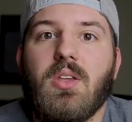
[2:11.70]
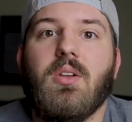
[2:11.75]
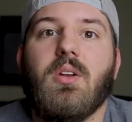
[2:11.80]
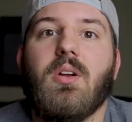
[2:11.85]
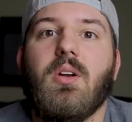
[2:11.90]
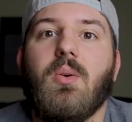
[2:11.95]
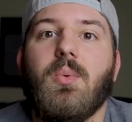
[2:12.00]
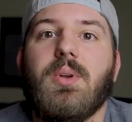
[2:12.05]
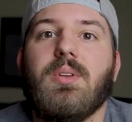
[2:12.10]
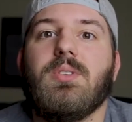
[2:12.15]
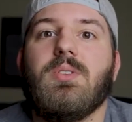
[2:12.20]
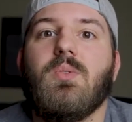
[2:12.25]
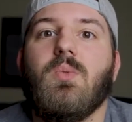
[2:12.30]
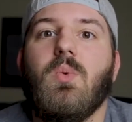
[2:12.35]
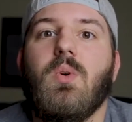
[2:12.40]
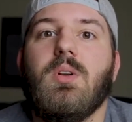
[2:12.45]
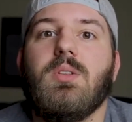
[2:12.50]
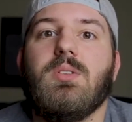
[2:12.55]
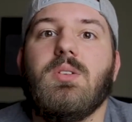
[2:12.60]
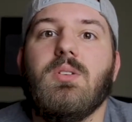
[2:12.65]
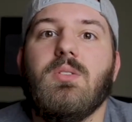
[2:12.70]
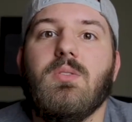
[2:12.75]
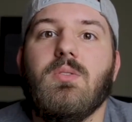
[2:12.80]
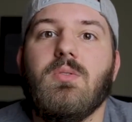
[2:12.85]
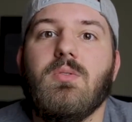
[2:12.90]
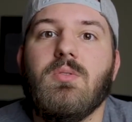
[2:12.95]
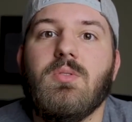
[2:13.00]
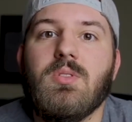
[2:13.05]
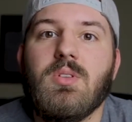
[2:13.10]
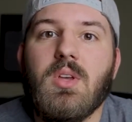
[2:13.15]
you're going to want to
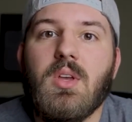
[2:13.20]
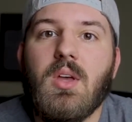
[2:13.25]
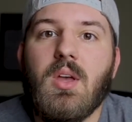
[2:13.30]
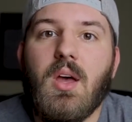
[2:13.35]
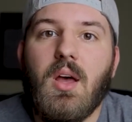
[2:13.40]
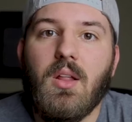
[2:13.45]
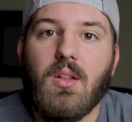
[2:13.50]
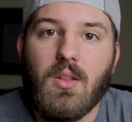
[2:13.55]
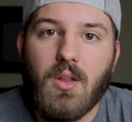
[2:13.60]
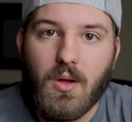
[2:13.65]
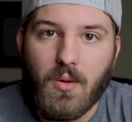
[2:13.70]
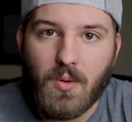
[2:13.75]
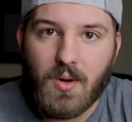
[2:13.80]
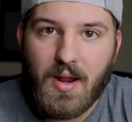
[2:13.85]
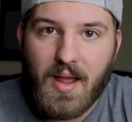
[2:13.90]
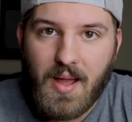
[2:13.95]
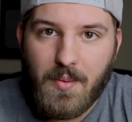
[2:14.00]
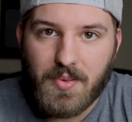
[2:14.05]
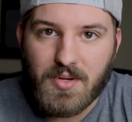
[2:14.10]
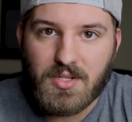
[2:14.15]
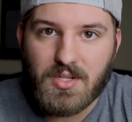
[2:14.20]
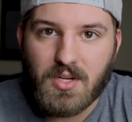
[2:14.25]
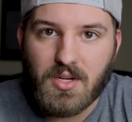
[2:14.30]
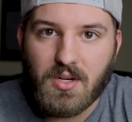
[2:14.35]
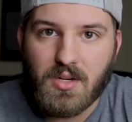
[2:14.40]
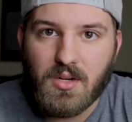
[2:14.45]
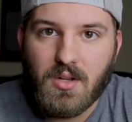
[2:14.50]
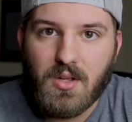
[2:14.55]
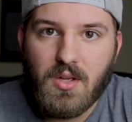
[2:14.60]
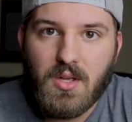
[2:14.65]
use a lower aperture,
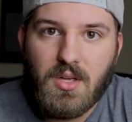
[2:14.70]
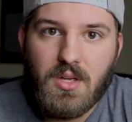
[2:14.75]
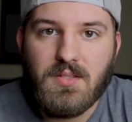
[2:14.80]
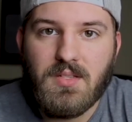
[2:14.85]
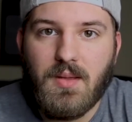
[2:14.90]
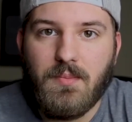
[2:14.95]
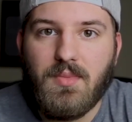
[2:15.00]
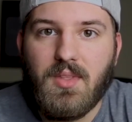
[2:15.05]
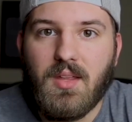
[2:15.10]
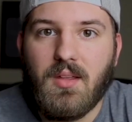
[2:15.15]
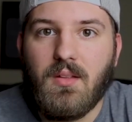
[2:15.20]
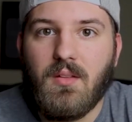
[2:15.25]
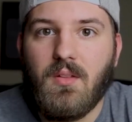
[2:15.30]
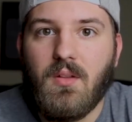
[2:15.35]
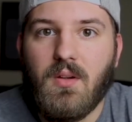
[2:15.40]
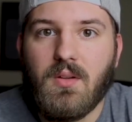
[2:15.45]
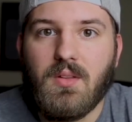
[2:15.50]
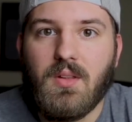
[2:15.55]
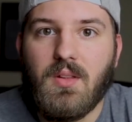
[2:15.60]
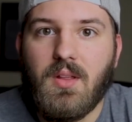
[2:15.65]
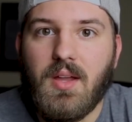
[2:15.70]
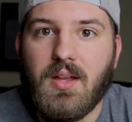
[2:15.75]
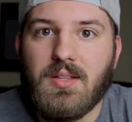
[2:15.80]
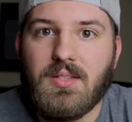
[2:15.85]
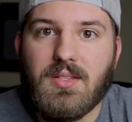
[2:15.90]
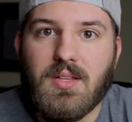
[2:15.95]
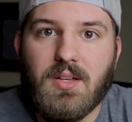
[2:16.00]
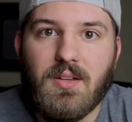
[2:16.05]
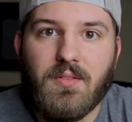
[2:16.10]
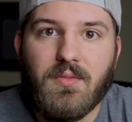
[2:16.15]
something along the
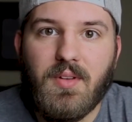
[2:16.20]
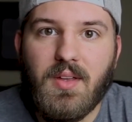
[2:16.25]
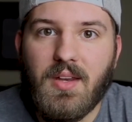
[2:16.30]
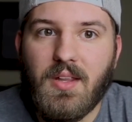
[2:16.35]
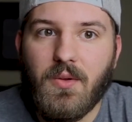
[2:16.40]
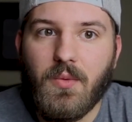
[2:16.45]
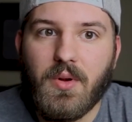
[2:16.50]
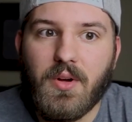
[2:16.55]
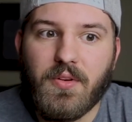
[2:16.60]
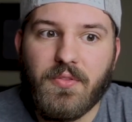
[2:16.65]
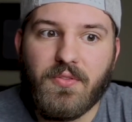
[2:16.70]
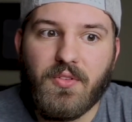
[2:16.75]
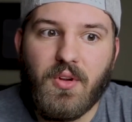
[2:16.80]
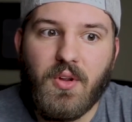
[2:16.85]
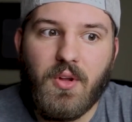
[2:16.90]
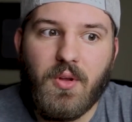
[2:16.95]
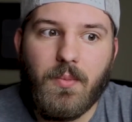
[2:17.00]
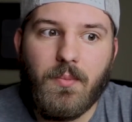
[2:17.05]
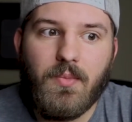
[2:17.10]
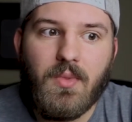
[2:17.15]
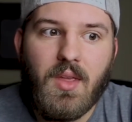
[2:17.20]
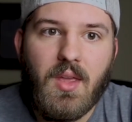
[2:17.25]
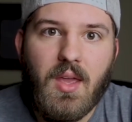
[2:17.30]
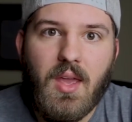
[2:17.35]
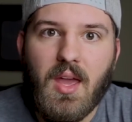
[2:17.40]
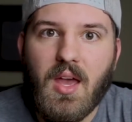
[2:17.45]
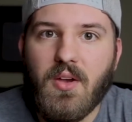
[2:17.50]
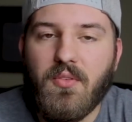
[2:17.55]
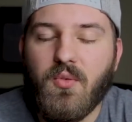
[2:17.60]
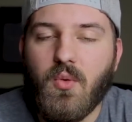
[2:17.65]
lines of anywhere from
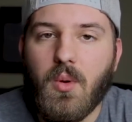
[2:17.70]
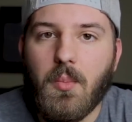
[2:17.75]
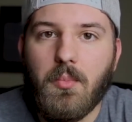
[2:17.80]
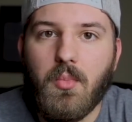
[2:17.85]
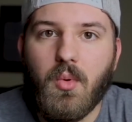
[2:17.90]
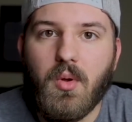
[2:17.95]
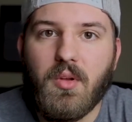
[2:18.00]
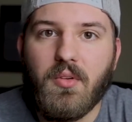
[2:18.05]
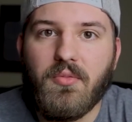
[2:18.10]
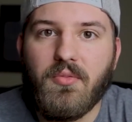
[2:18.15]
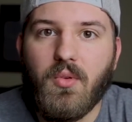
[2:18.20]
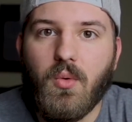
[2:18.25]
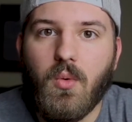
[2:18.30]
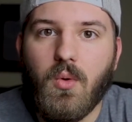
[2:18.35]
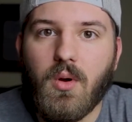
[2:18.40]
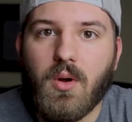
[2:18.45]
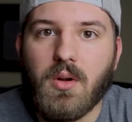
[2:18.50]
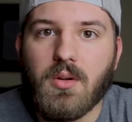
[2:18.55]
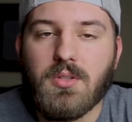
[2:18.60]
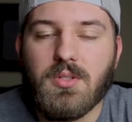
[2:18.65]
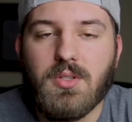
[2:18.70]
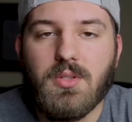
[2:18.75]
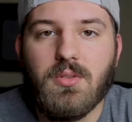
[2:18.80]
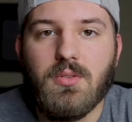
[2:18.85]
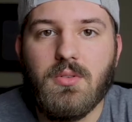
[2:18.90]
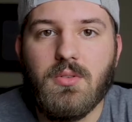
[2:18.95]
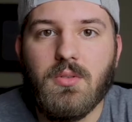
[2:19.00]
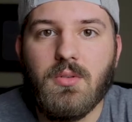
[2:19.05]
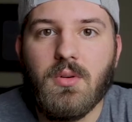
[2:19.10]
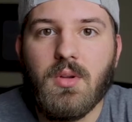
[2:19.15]
f1.4
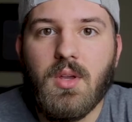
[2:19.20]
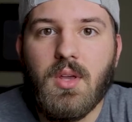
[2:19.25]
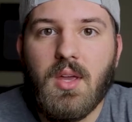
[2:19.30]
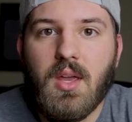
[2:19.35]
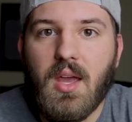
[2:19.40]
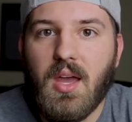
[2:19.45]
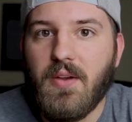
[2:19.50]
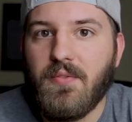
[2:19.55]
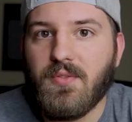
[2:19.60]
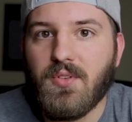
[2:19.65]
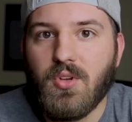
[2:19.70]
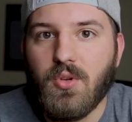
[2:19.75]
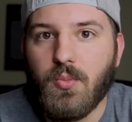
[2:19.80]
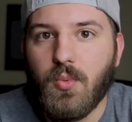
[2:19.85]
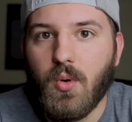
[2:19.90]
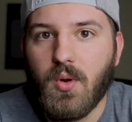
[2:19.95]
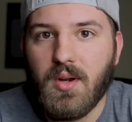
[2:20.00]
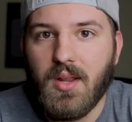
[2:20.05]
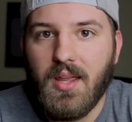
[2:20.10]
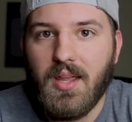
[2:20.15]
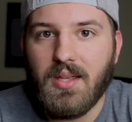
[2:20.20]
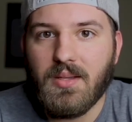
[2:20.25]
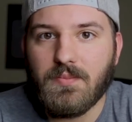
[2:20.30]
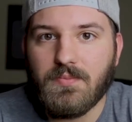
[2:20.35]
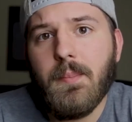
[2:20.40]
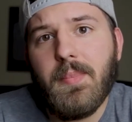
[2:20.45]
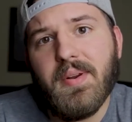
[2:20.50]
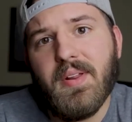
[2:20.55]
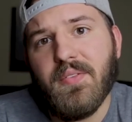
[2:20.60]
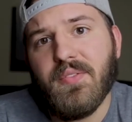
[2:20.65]
to f2.8.
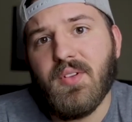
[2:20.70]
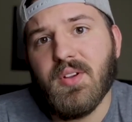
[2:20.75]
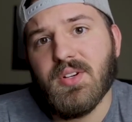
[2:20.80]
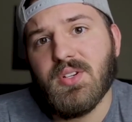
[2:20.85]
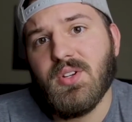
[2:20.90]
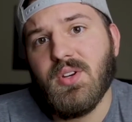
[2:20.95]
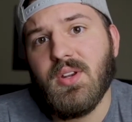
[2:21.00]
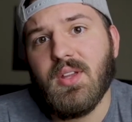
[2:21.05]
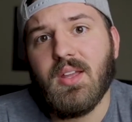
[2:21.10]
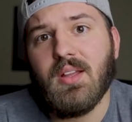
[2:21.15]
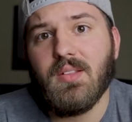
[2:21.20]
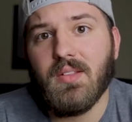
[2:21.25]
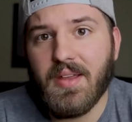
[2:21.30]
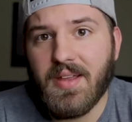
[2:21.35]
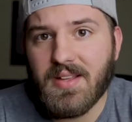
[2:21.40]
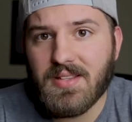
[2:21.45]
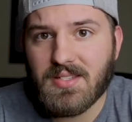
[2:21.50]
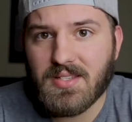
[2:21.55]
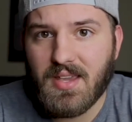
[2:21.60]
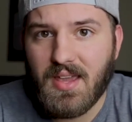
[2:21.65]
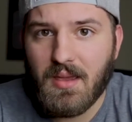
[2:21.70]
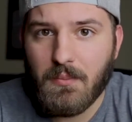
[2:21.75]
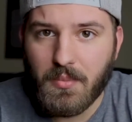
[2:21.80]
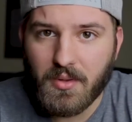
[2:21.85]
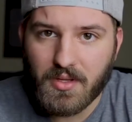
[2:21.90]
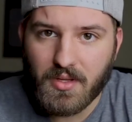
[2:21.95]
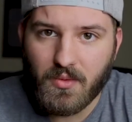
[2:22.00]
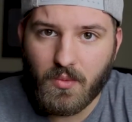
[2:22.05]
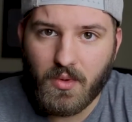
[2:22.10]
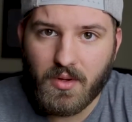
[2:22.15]
But if you're shooting a landscape
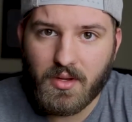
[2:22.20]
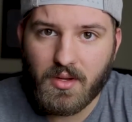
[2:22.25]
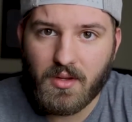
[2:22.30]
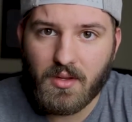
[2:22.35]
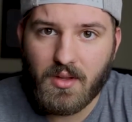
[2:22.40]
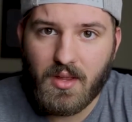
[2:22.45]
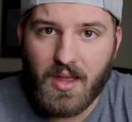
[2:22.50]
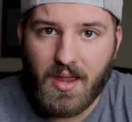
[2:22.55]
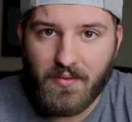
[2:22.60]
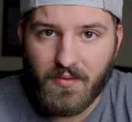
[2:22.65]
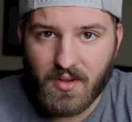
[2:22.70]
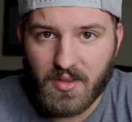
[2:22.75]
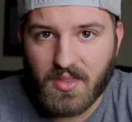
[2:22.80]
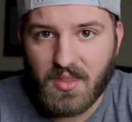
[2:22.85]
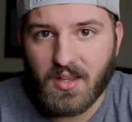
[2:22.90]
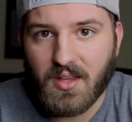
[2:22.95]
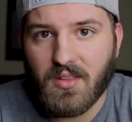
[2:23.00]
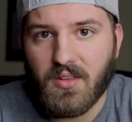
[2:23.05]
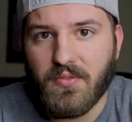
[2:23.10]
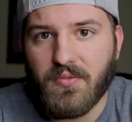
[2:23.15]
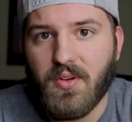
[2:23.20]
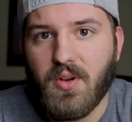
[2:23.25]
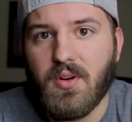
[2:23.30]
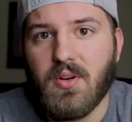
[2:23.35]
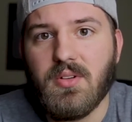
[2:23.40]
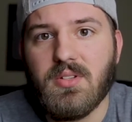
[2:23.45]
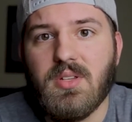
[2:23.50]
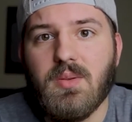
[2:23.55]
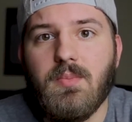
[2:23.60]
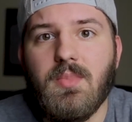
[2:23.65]
and you want everything in the
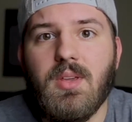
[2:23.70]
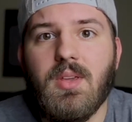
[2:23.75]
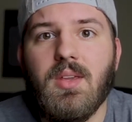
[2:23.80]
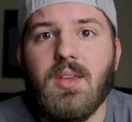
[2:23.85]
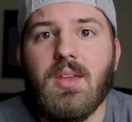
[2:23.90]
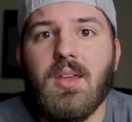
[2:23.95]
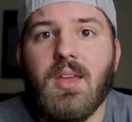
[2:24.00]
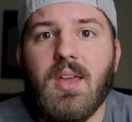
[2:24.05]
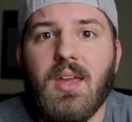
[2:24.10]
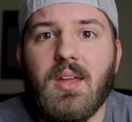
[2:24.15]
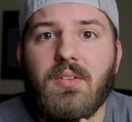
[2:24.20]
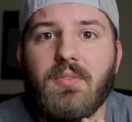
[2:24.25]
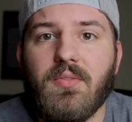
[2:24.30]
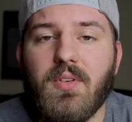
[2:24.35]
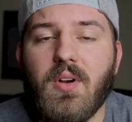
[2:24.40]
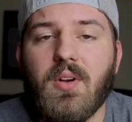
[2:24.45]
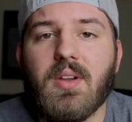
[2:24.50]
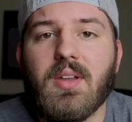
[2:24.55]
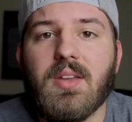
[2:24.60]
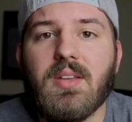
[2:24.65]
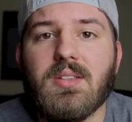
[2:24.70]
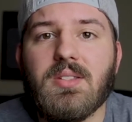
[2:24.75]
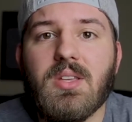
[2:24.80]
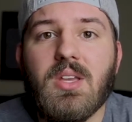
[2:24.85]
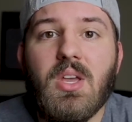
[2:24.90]
photo to be in focus,